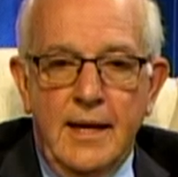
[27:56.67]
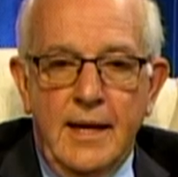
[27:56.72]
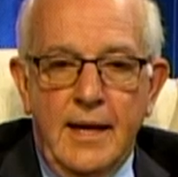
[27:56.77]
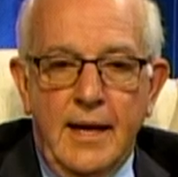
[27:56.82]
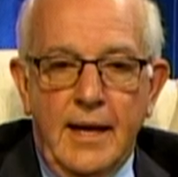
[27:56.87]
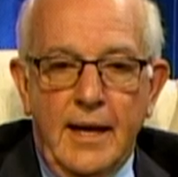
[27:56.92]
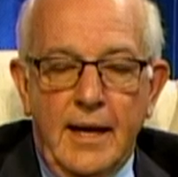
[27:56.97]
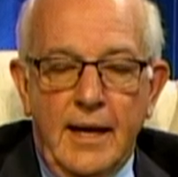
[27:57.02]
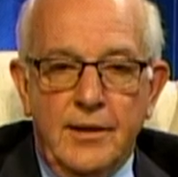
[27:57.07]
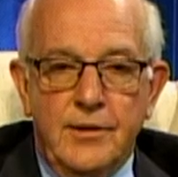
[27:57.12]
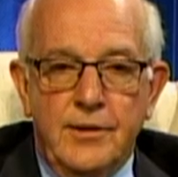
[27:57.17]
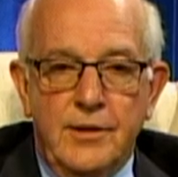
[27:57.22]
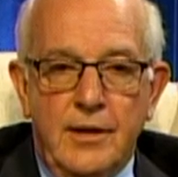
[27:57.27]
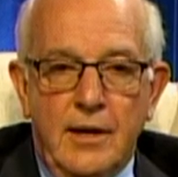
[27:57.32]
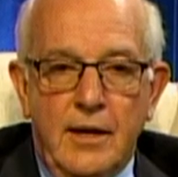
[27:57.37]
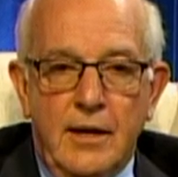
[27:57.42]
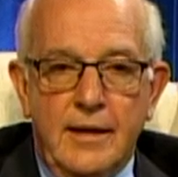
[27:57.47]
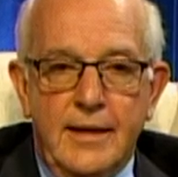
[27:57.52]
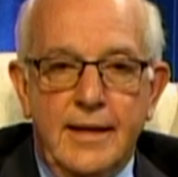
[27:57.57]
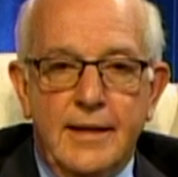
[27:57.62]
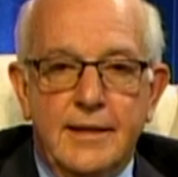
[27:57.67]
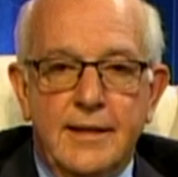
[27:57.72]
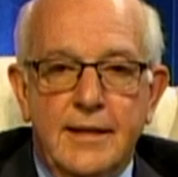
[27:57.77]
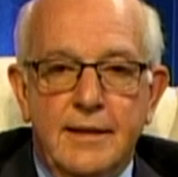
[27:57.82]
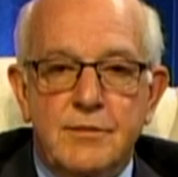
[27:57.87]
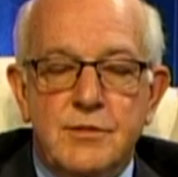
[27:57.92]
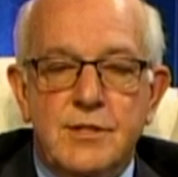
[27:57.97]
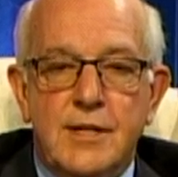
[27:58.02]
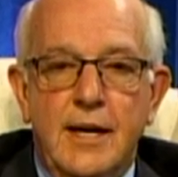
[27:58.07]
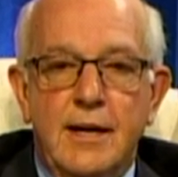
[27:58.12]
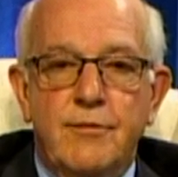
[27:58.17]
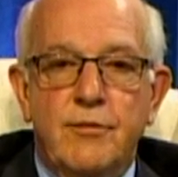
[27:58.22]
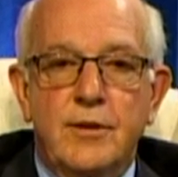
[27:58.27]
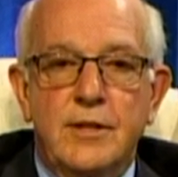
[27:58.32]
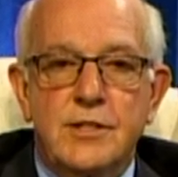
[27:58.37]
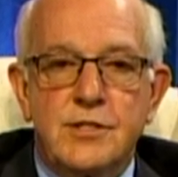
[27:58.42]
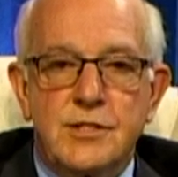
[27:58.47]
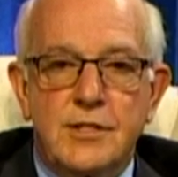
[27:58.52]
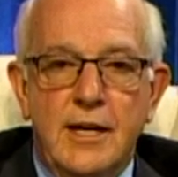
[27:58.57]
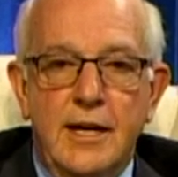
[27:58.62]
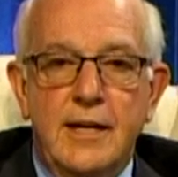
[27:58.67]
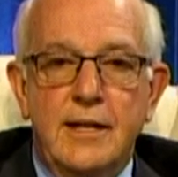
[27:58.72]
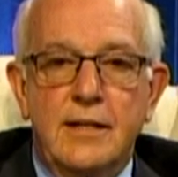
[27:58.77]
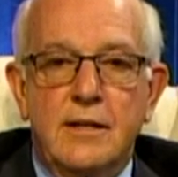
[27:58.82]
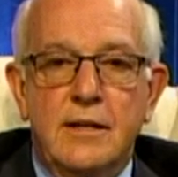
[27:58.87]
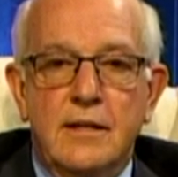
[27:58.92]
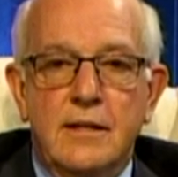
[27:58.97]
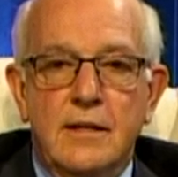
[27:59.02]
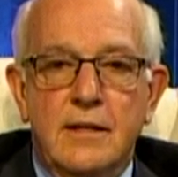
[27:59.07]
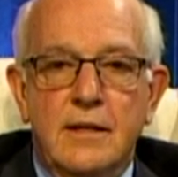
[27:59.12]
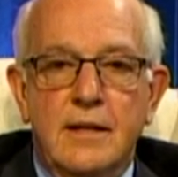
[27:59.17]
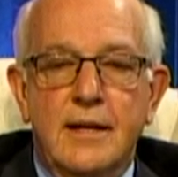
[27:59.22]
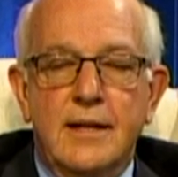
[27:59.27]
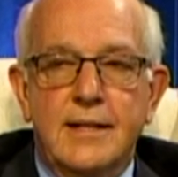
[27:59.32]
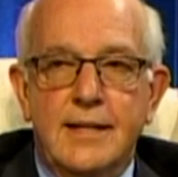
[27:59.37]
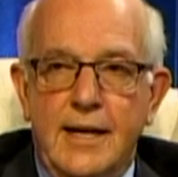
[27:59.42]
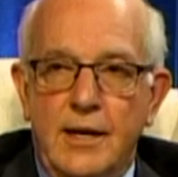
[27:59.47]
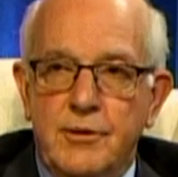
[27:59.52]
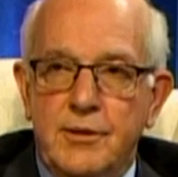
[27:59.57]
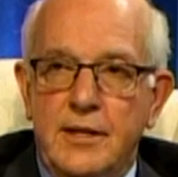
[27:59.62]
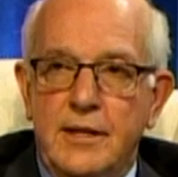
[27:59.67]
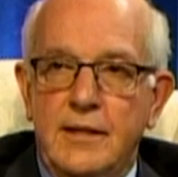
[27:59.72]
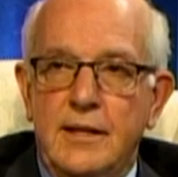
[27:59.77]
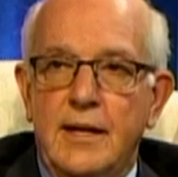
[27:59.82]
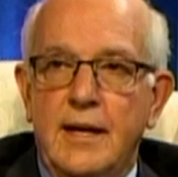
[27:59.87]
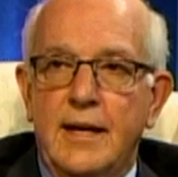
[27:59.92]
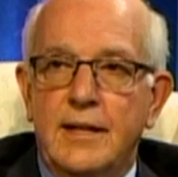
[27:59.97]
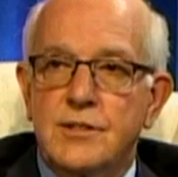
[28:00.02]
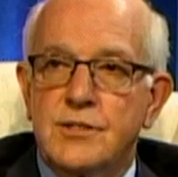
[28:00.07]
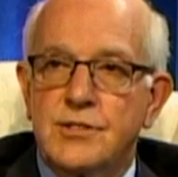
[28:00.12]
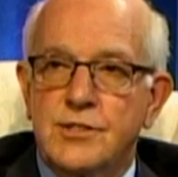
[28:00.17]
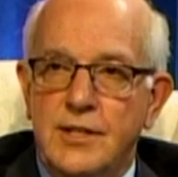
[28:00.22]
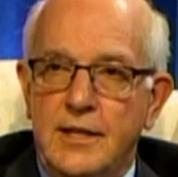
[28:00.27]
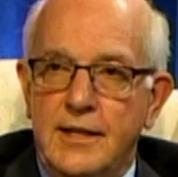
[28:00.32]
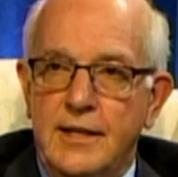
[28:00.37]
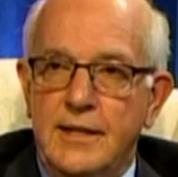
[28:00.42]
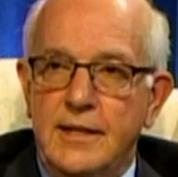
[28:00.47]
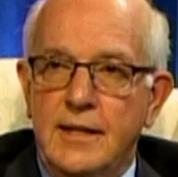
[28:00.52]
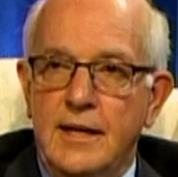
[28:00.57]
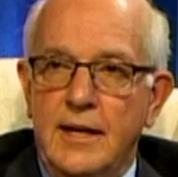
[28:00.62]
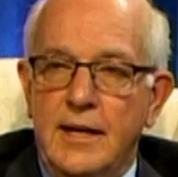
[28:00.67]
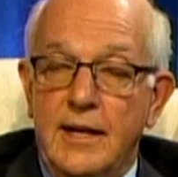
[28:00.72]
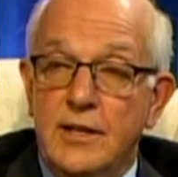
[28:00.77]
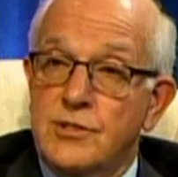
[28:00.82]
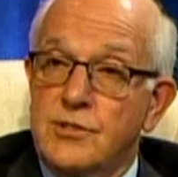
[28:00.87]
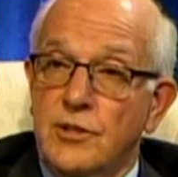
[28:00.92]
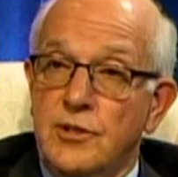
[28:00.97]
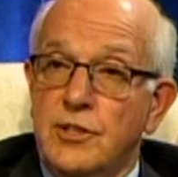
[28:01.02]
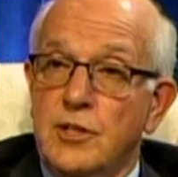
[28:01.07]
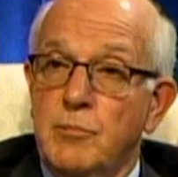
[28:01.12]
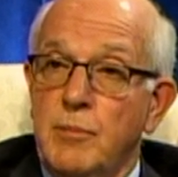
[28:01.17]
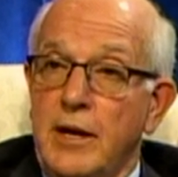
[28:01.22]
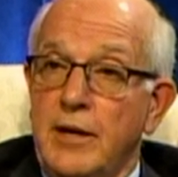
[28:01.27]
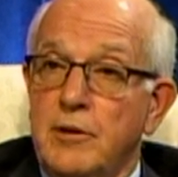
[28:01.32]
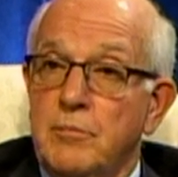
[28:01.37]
And it gives every state, county, and city a certain amount of